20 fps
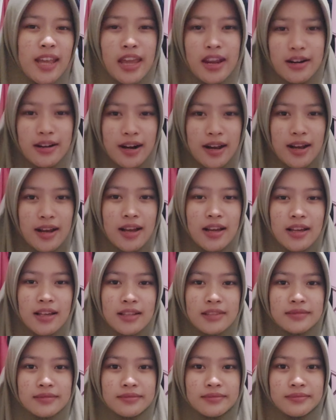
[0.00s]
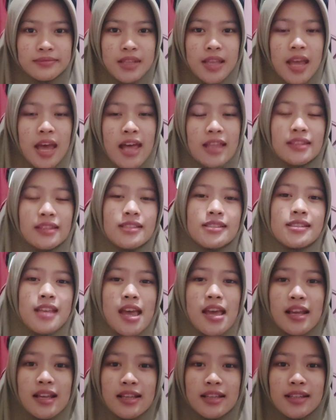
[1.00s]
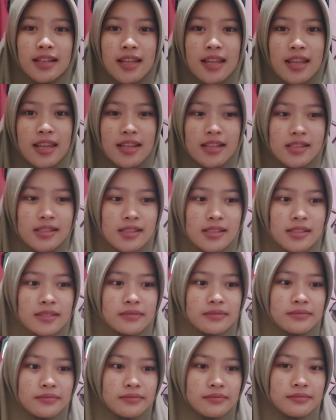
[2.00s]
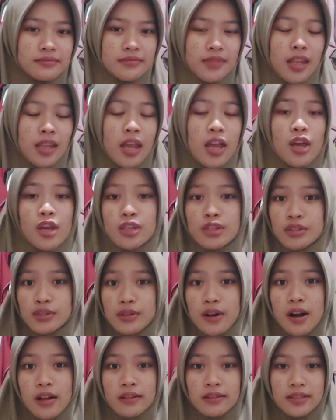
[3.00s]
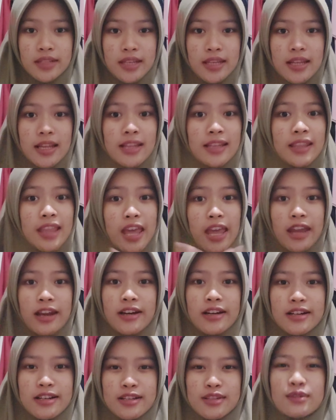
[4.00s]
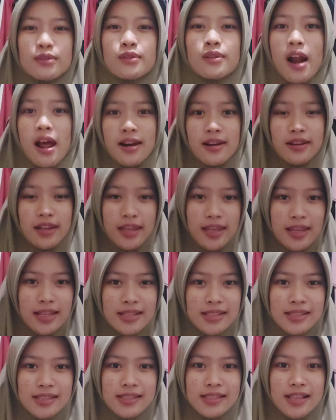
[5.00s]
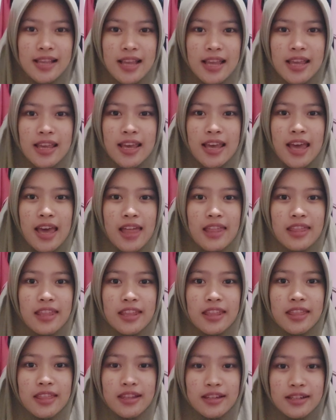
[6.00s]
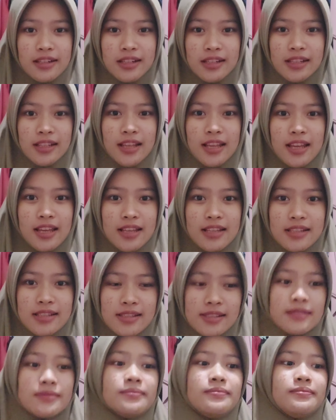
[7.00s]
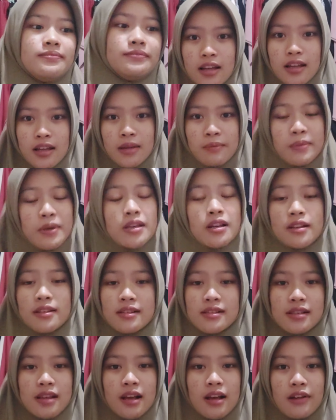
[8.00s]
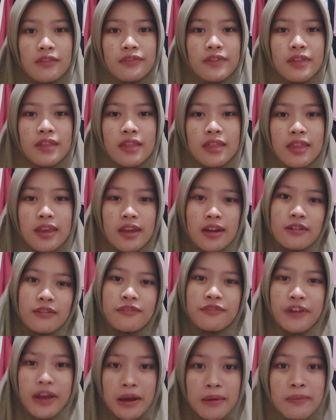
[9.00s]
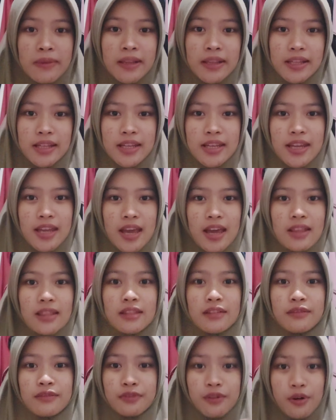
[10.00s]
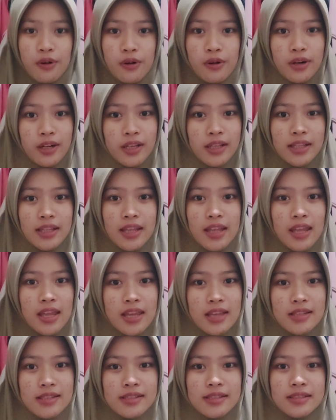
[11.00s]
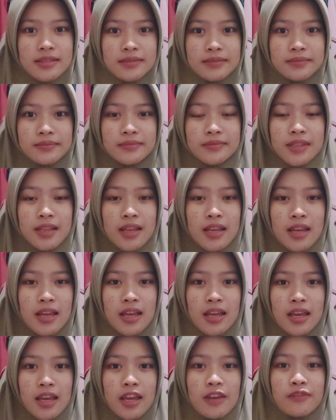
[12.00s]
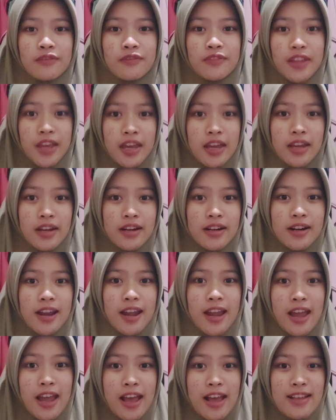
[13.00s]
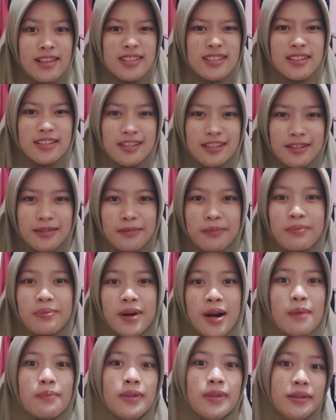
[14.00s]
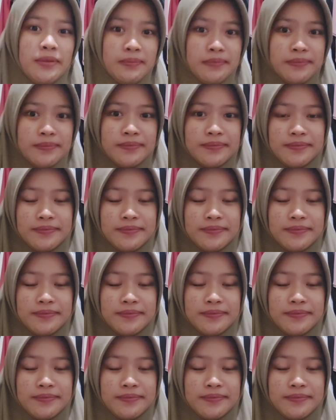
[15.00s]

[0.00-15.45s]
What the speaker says: era, and the second is their surroundings, and the third is because of their family, and the fourth is if there has a problem.